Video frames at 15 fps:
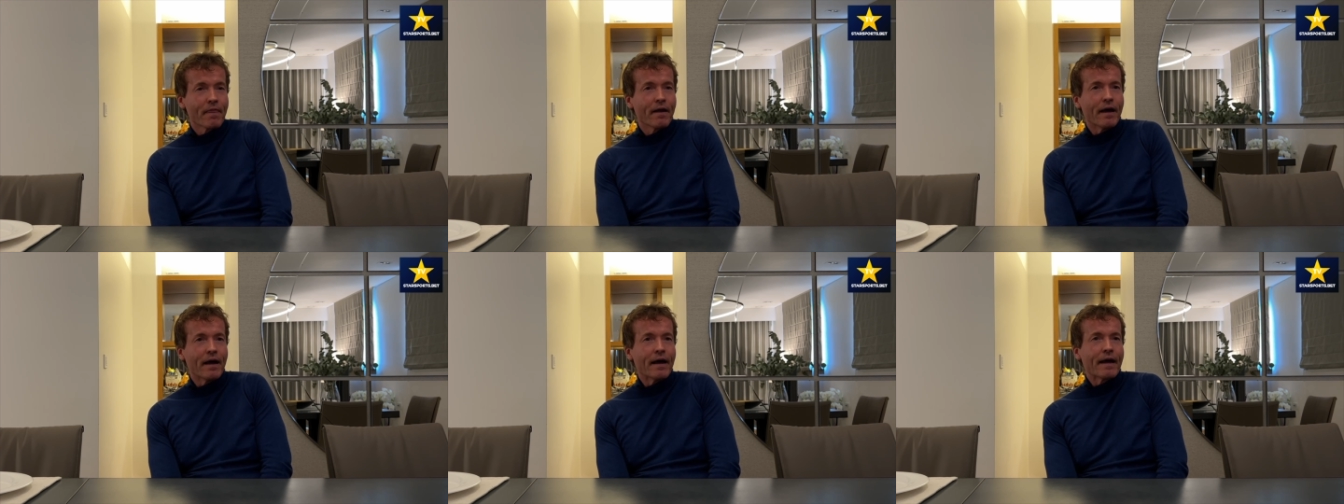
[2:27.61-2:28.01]

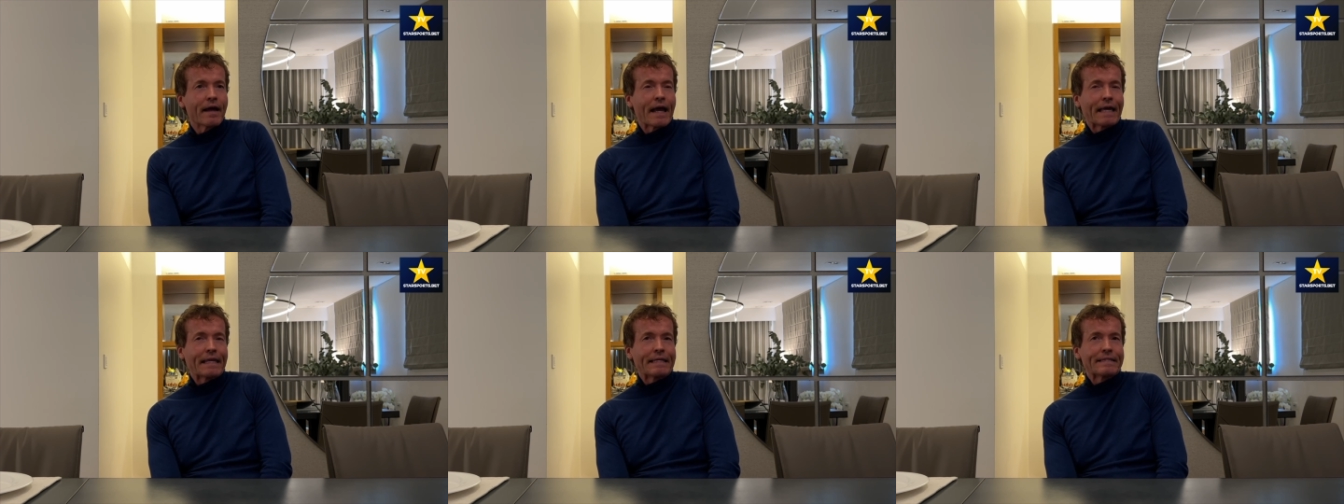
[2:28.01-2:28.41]

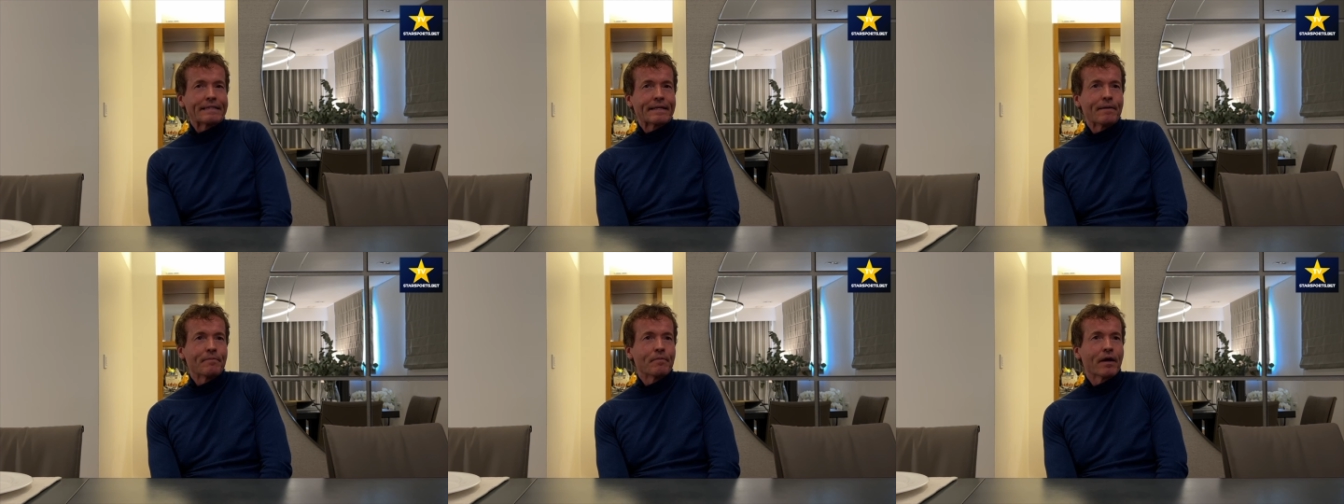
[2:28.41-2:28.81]
And
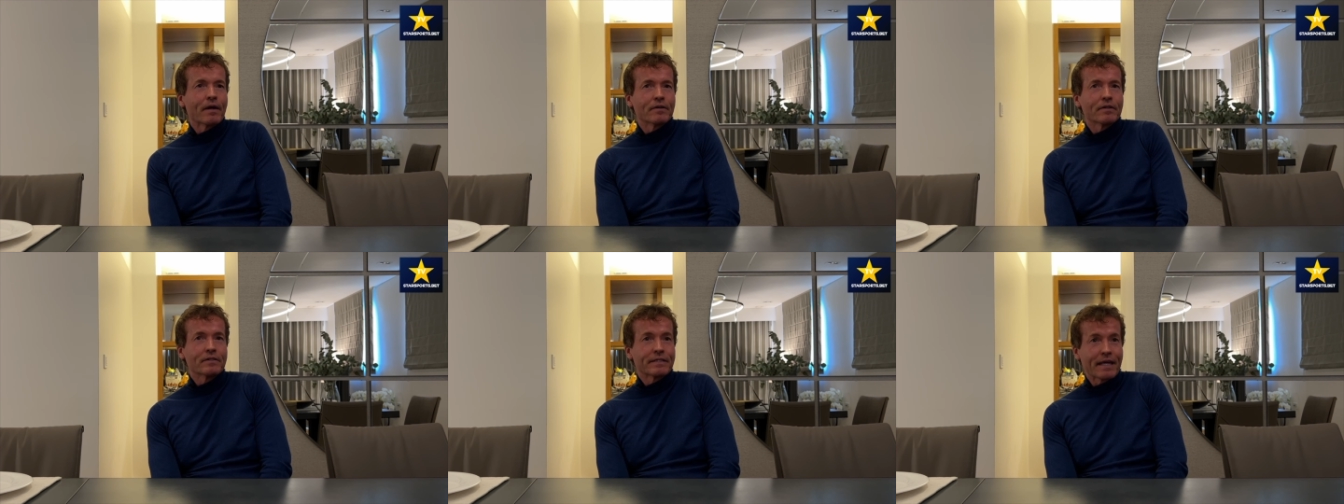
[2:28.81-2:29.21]

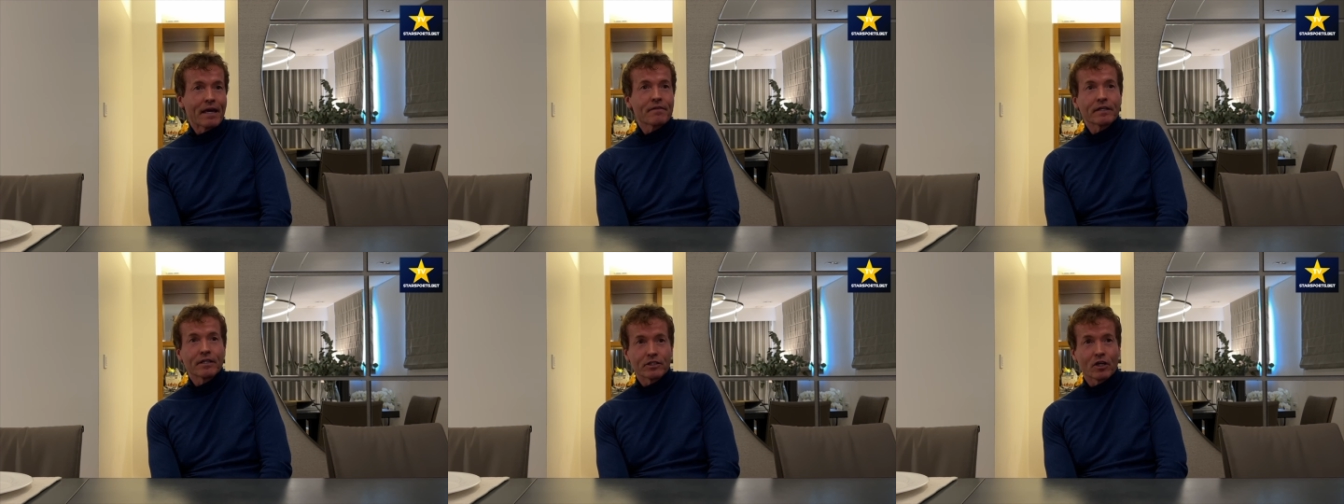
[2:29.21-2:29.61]
to
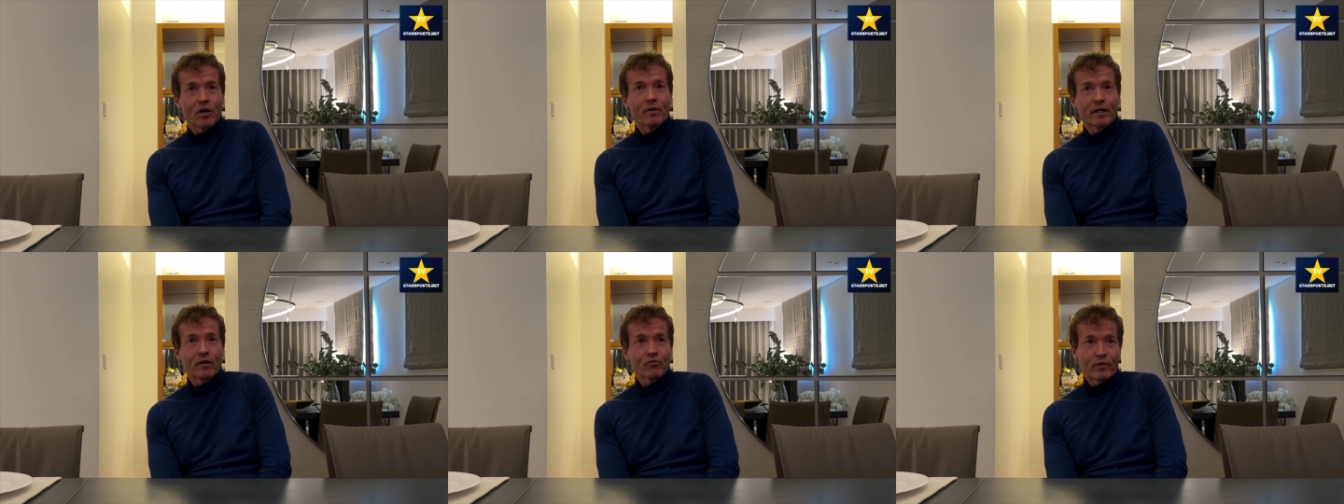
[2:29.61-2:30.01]
get things
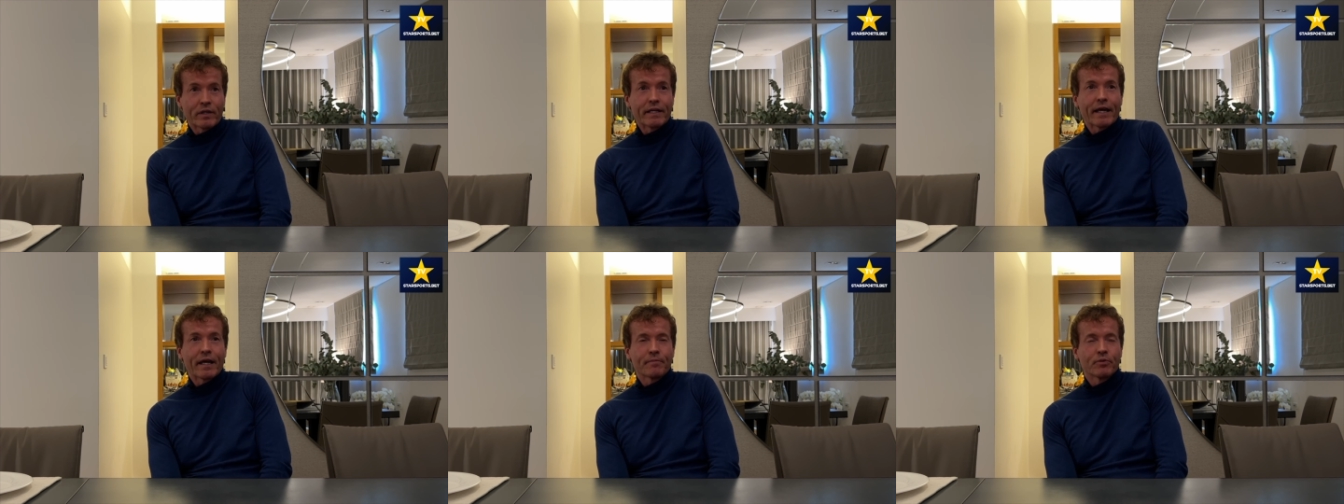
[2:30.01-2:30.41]
going, I
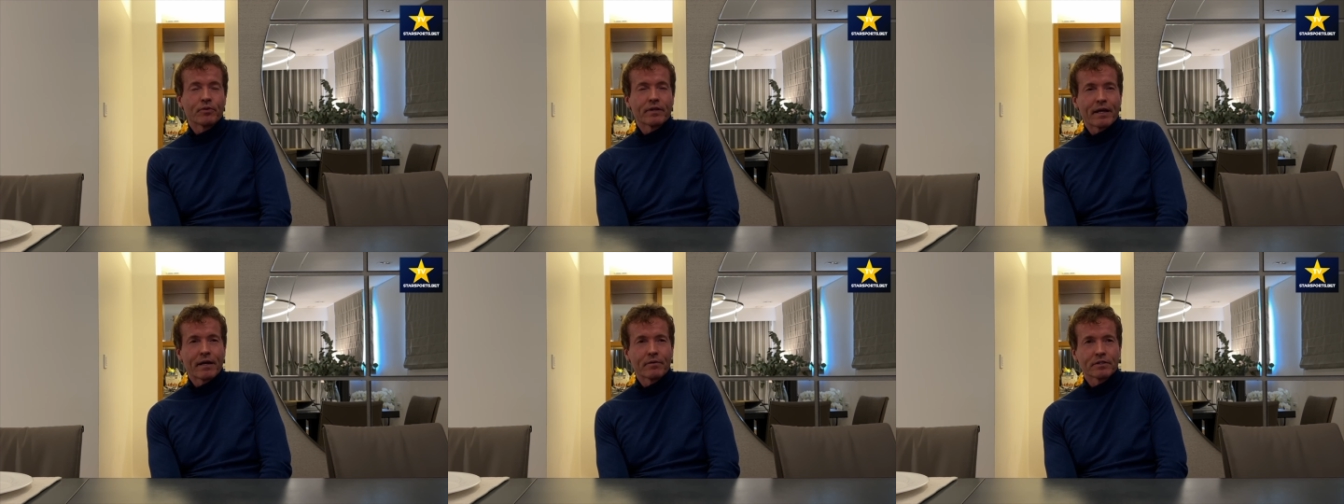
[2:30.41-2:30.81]
really had put
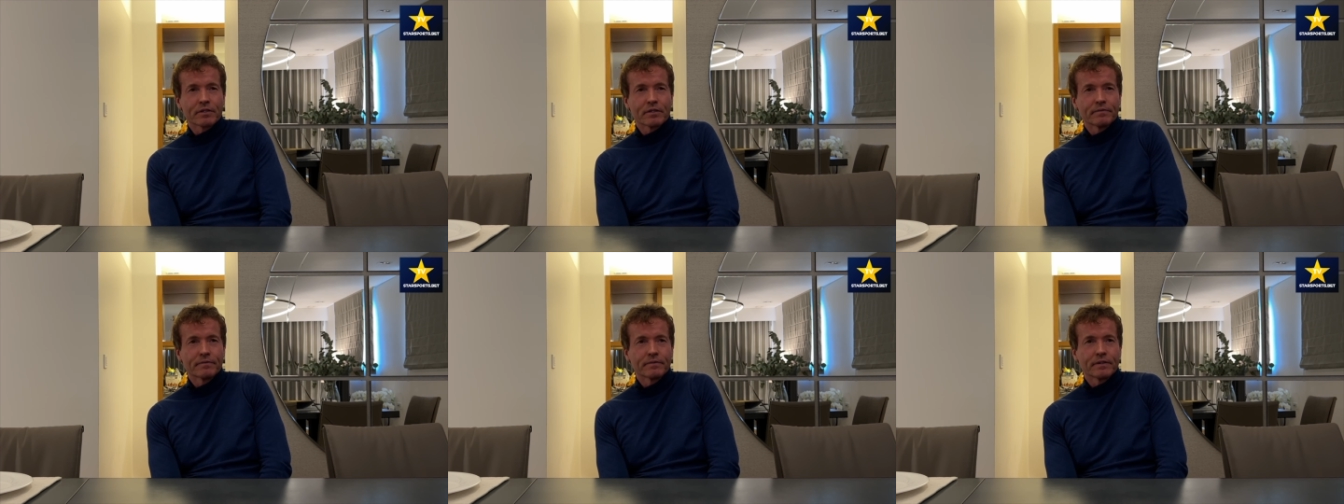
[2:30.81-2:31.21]
the hours
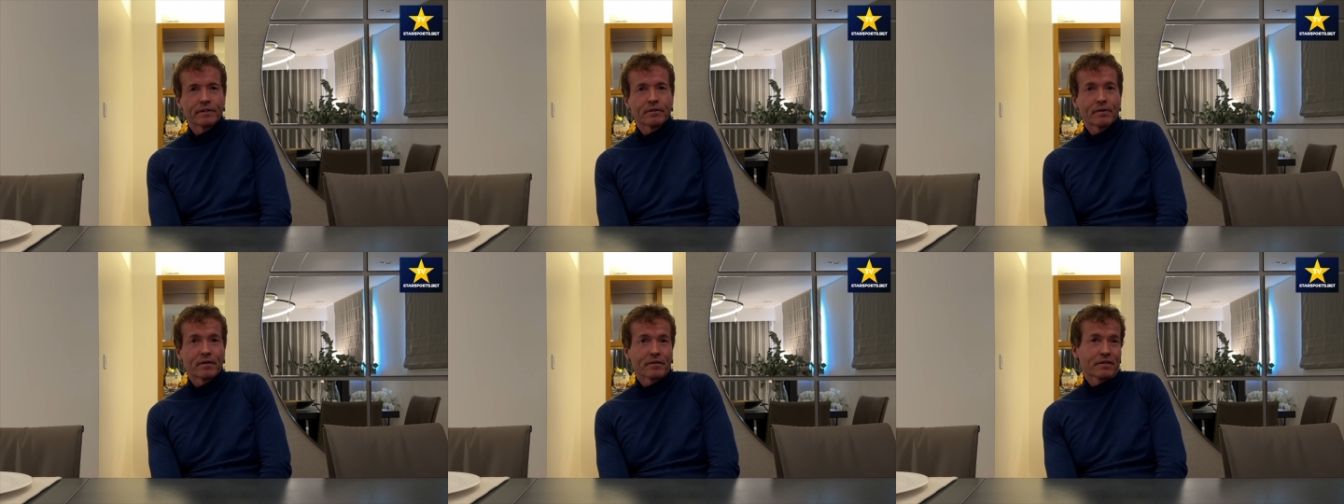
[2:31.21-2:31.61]
in, you
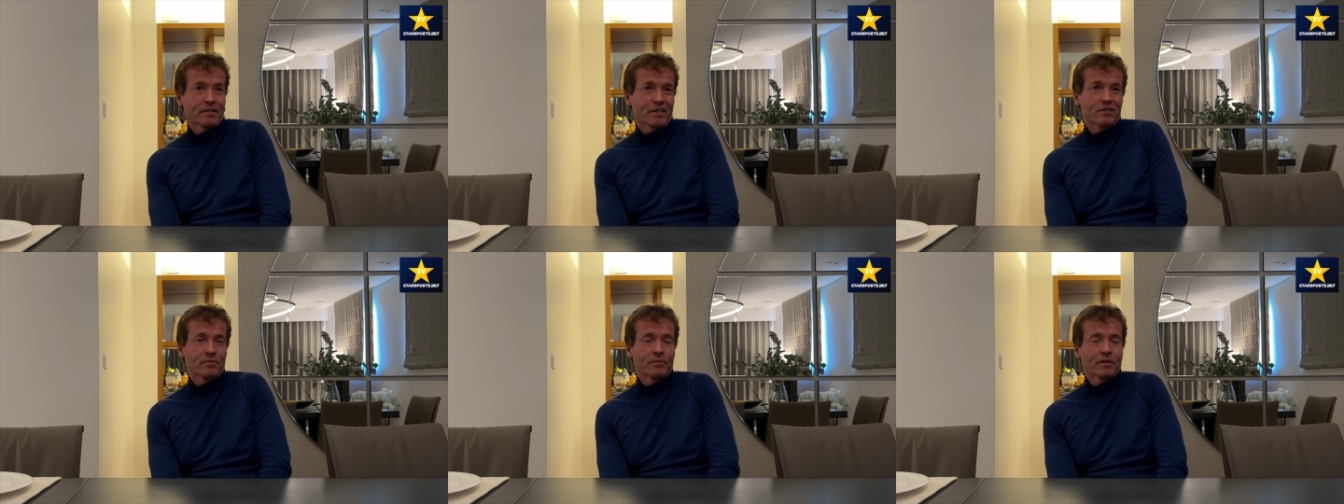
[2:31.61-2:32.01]
know, and I think
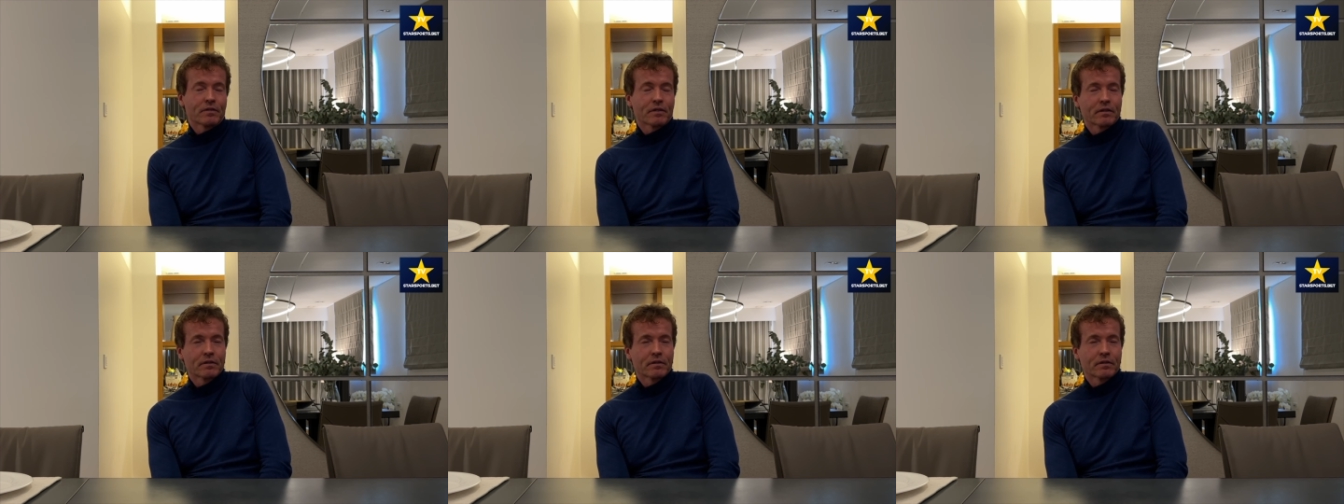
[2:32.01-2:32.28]
that's a big thing.